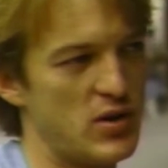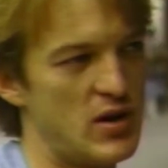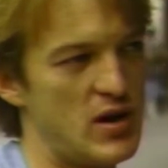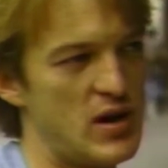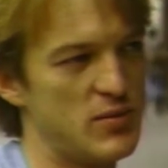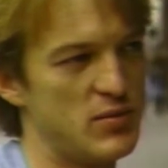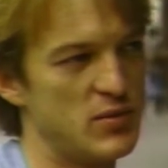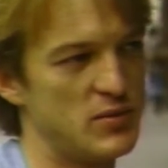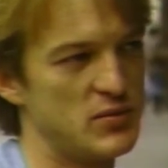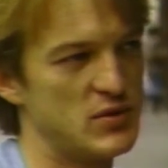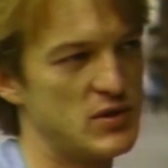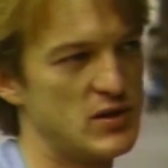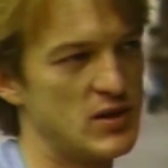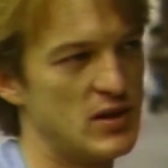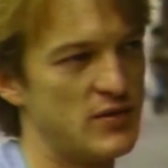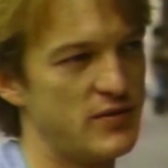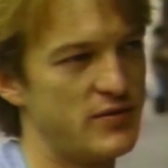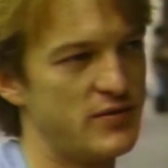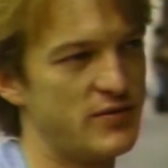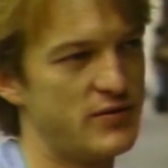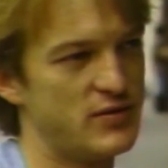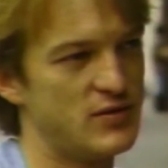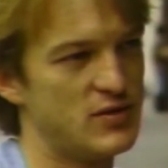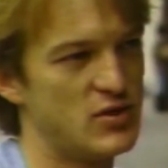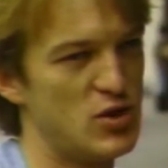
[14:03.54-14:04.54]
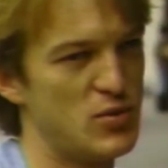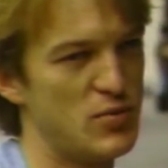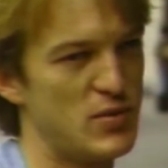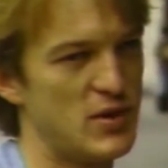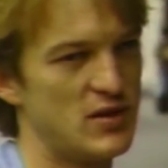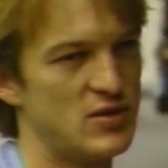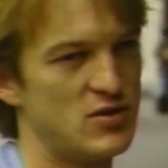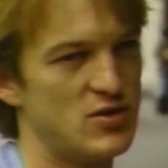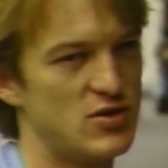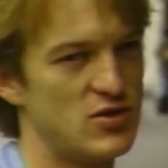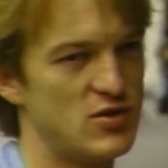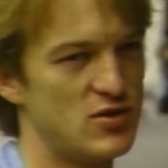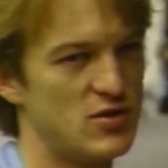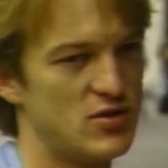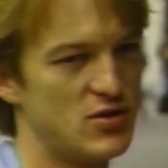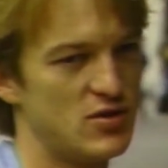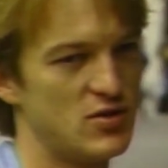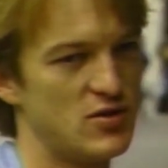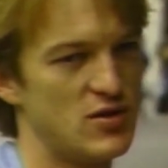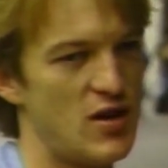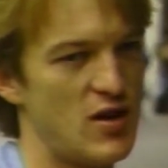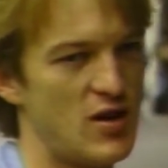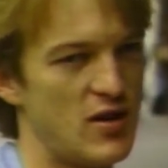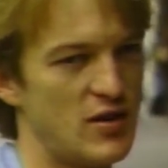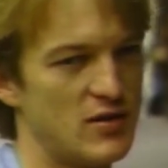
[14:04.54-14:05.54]
problems of so much
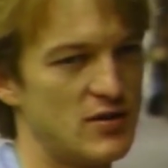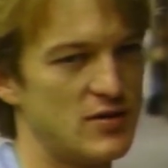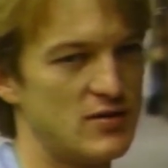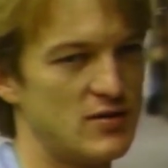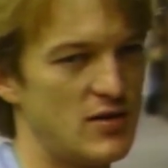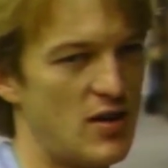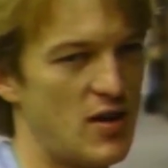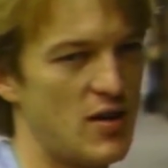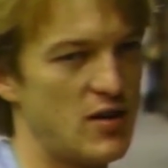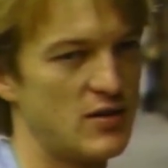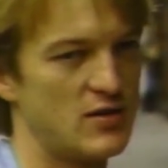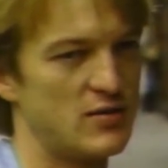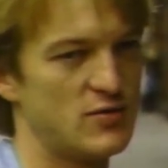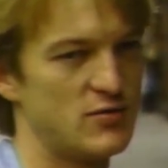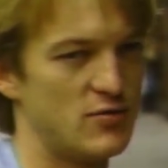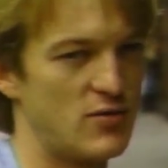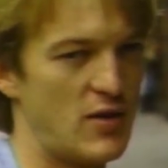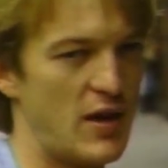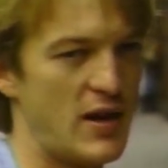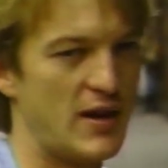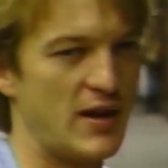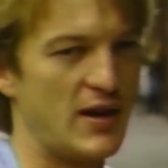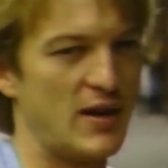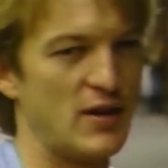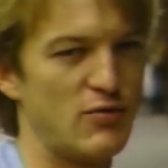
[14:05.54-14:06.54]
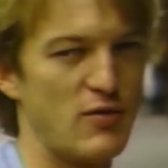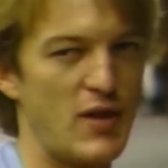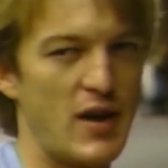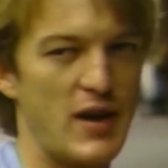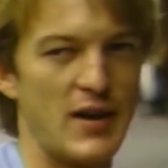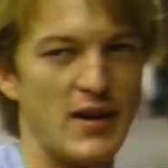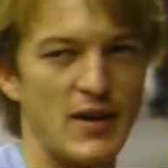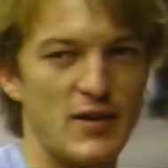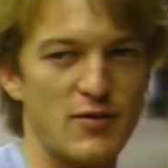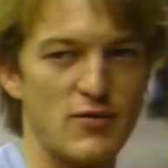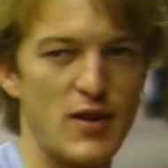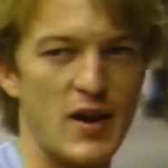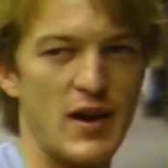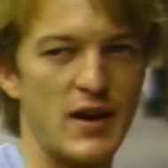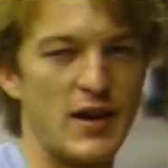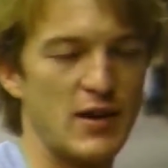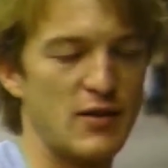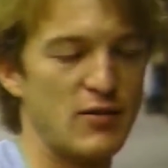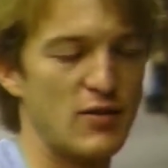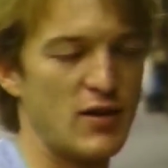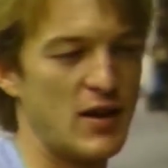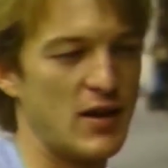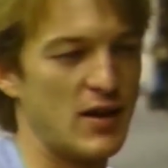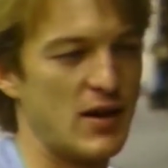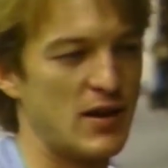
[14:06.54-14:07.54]
art writing
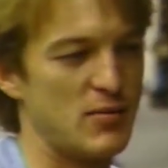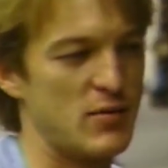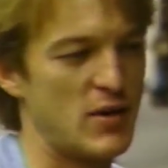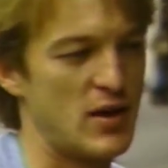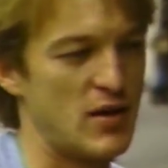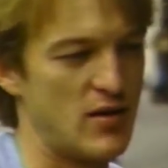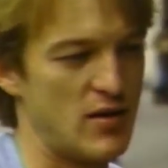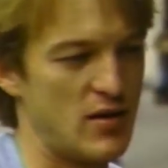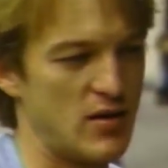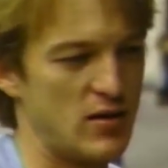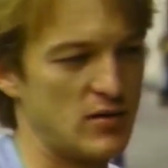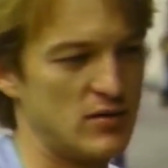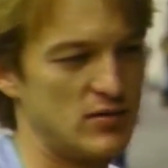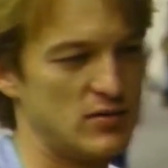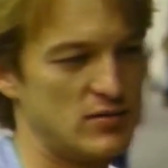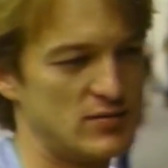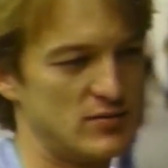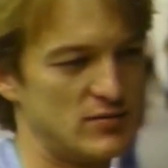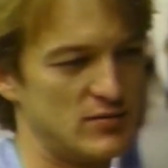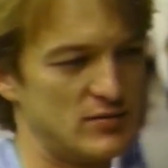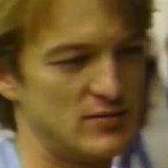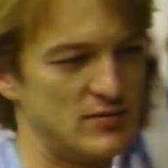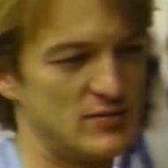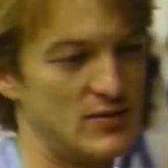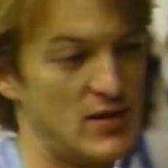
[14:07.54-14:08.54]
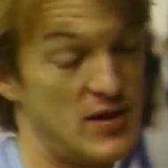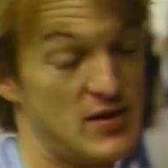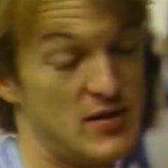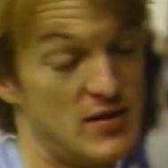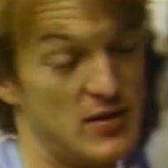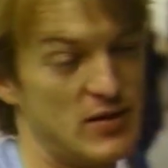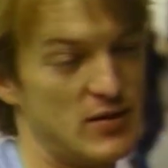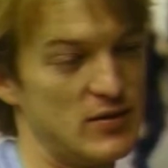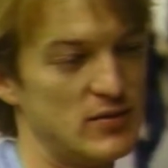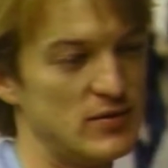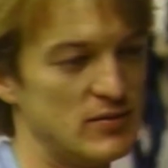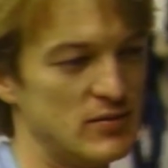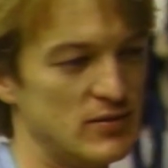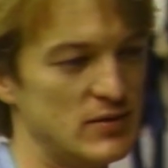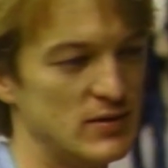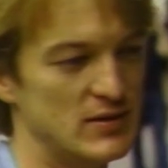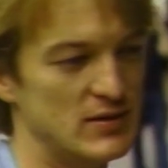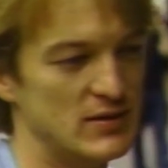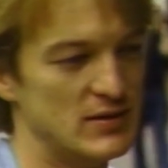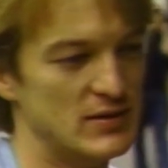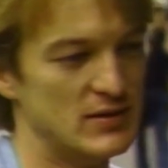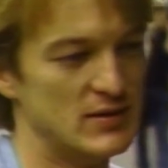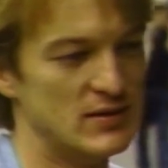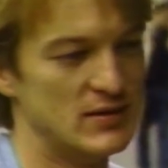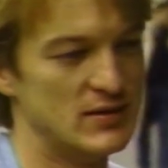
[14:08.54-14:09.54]
about art. I don't know.
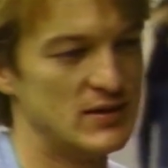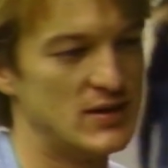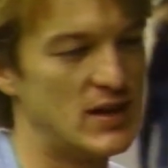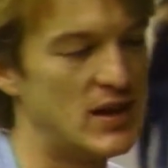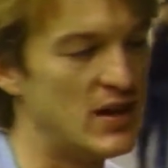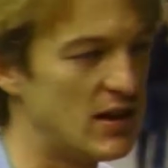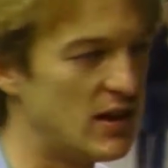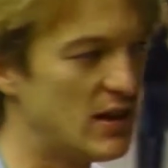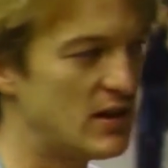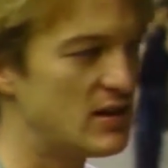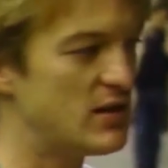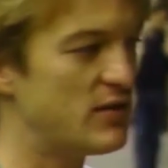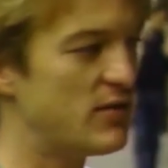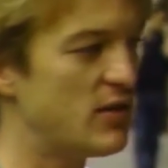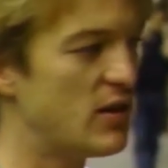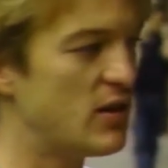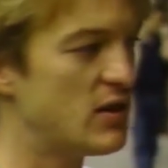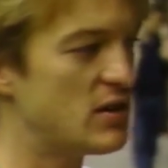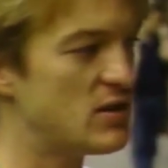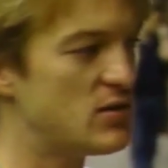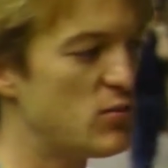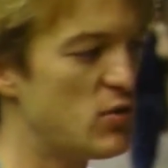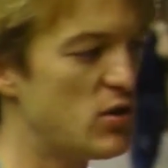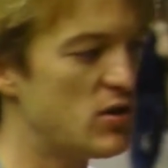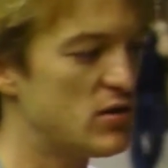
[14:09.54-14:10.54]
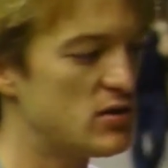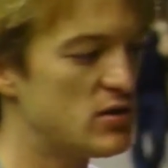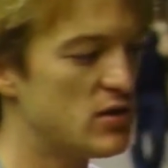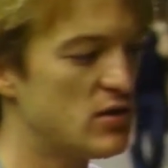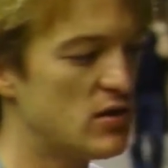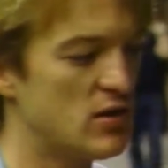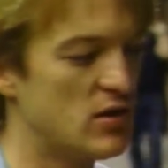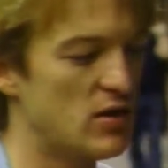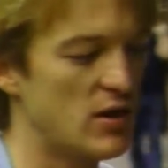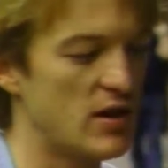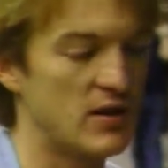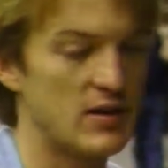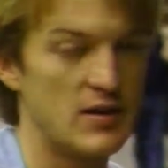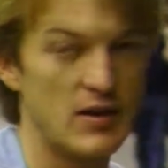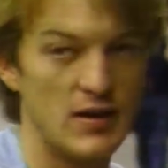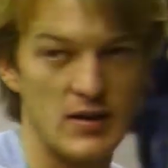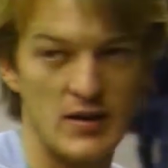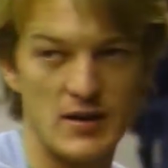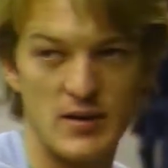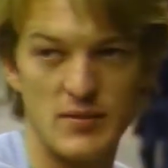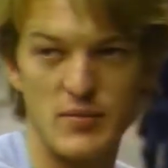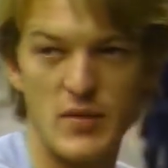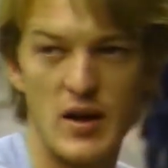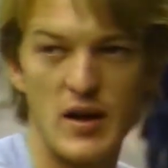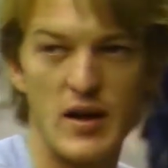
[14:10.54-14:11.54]
I think it's a very small circle. I
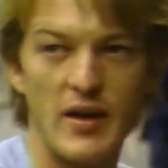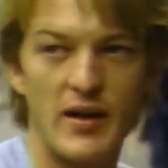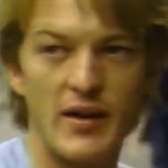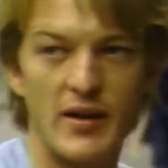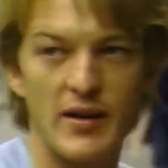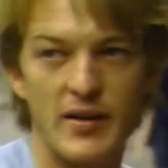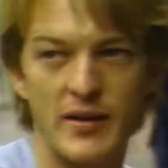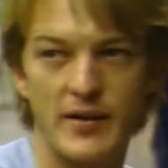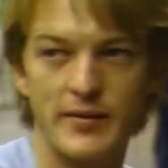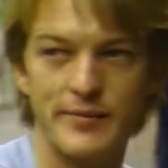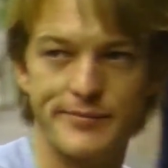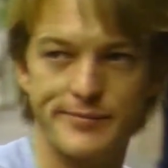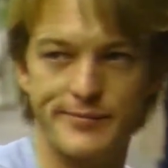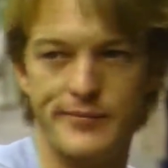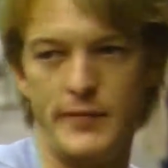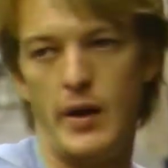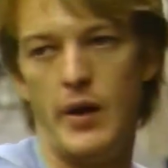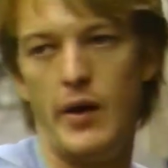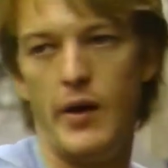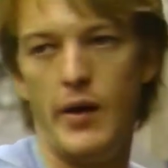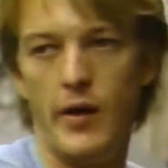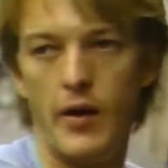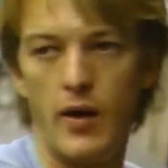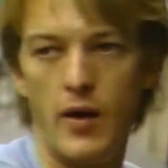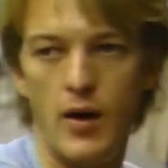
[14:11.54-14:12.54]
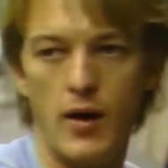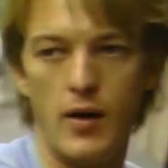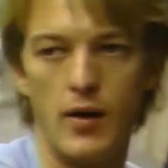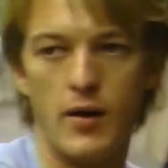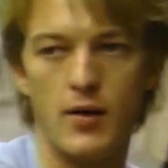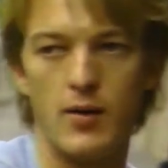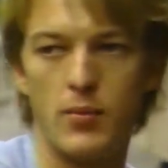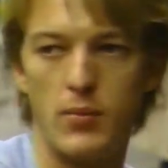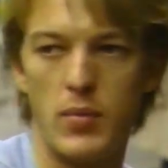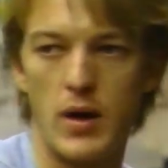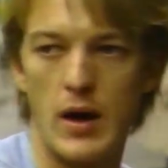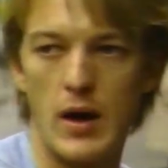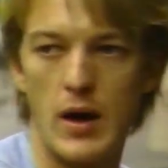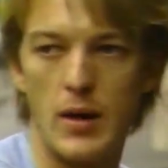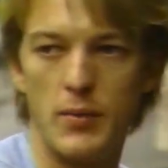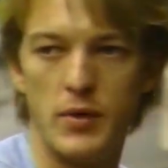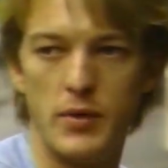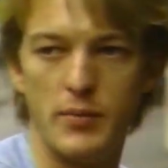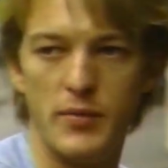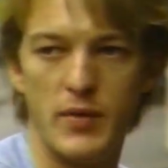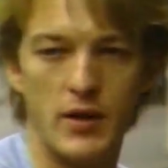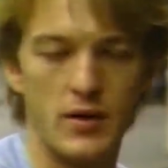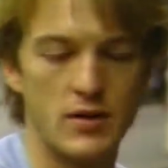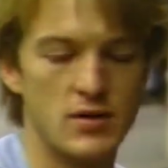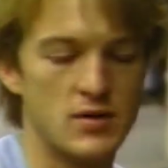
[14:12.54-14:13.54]
think that my Uncle Bob
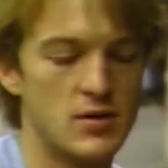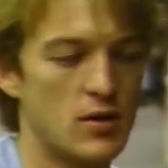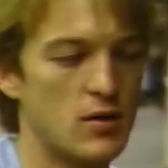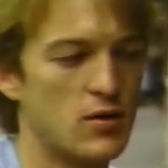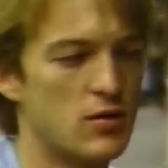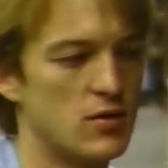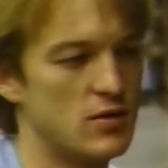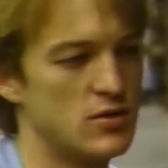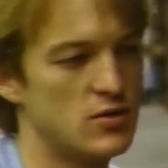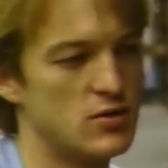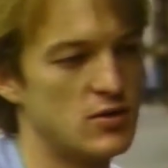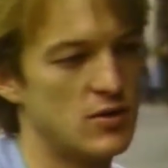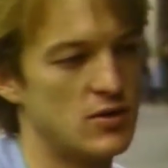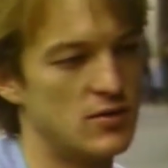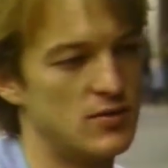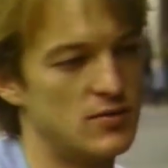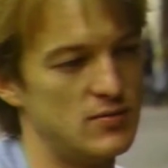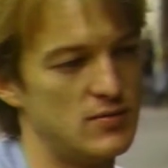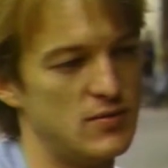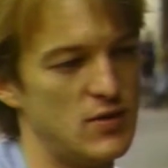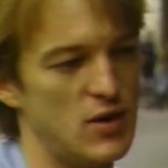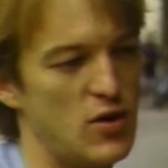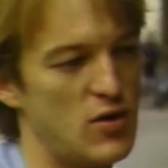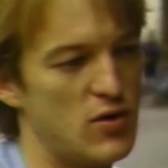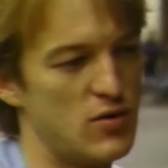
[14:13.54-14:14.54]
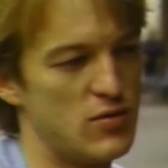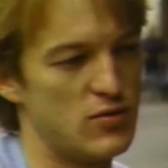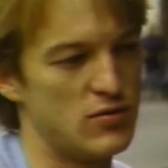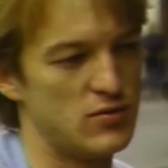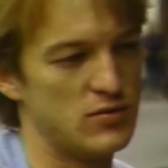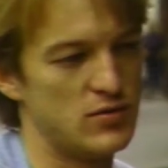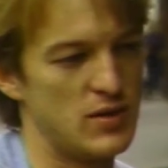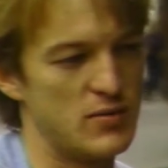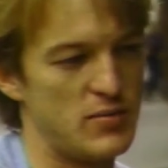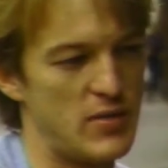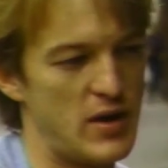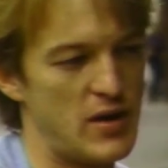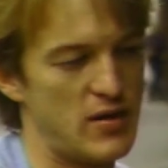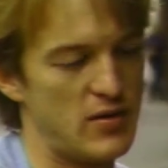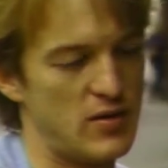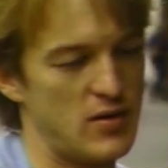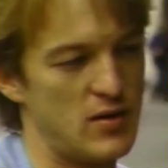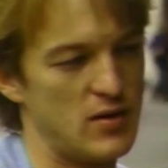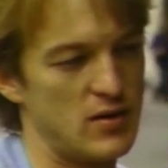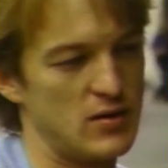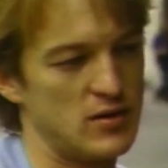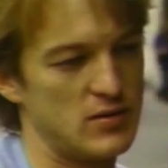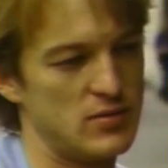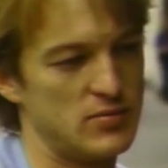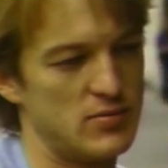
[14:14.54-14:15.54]
in Minnesota should know about
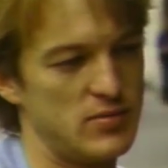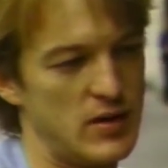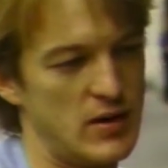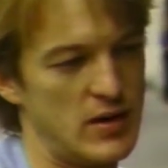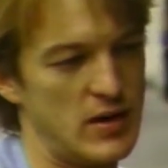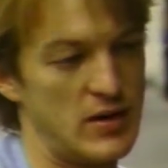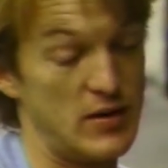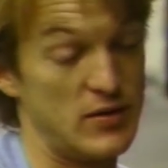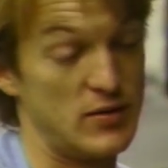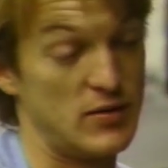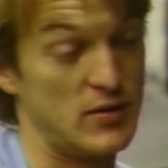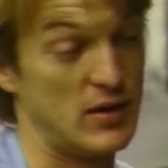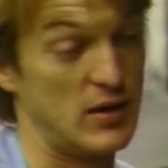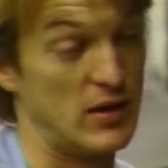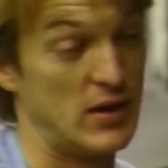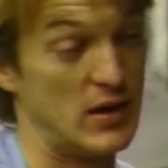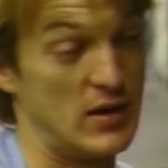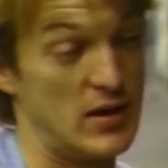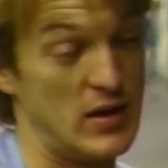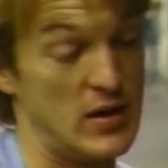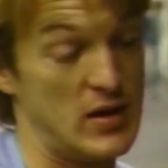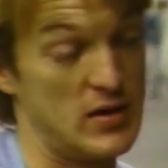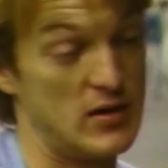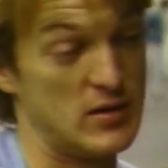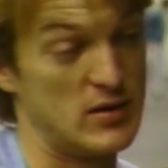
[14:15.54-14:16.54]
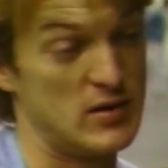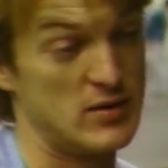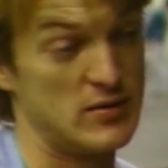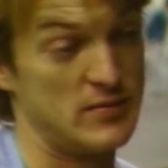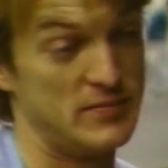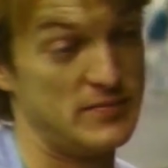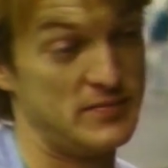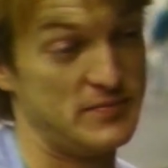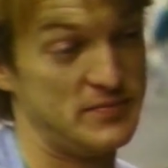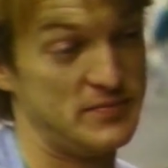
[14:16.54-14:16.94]
art, but I don't think he does.